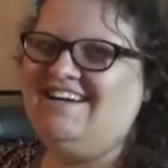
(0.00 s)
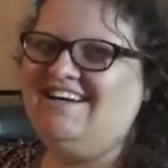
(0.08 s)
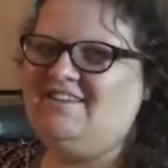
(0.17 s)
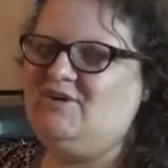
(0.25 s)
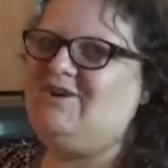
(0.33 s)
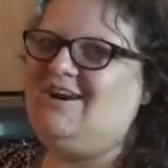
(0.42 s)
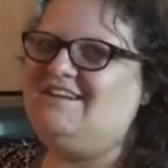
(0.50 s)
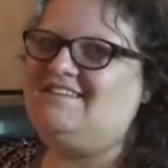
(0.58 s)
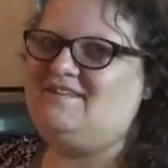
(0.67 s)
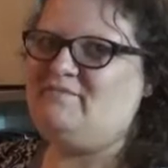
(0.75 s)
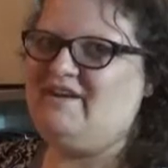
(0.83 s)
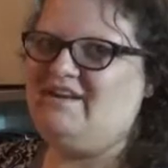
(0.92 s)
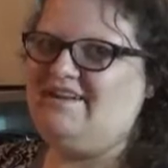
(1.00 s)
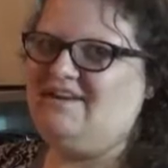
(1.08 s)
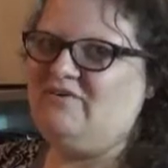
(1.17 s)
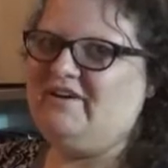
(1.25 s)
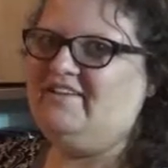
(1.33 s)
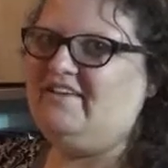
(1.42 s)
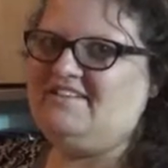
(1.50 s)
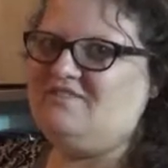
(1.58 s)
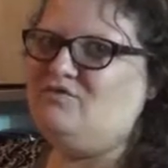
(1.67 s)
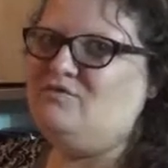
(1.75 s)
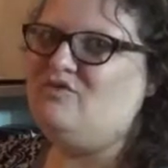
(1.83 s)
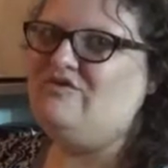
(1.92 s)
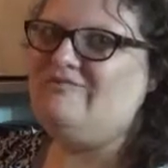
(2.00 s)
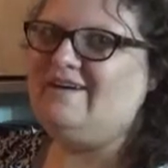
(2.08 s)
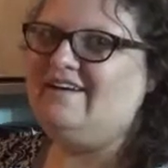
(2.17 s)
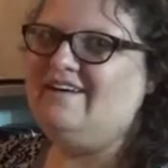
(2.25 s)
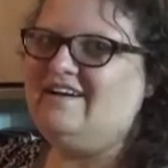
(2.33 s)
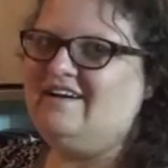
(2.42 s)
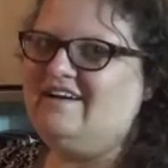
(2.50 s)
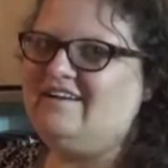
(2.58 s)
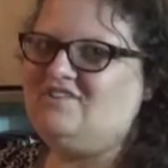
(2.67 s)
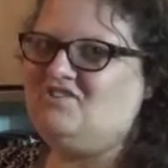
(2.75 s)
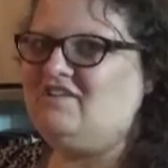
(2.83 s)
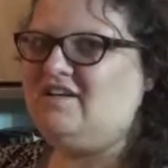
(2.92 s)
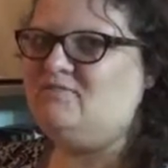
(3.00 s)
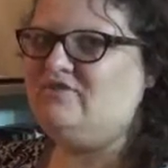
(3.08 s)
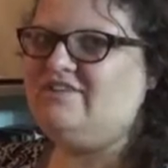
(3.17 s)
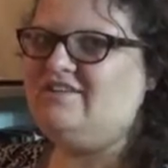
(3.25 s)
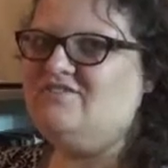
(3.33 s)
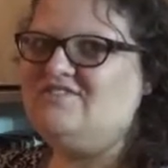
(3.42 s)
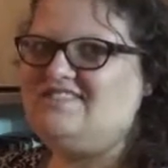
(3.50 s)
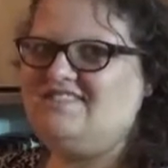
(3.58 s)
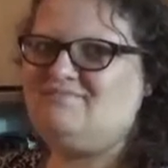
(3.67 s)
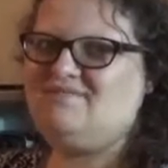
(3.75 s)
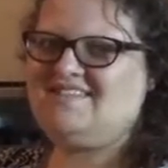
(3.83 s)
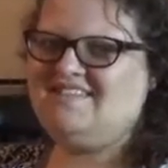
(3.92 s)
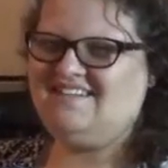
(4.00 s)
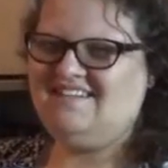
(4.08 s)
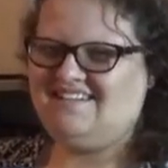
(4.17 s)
they're on to me and how I like to remove my uh, interlibrary loan slips.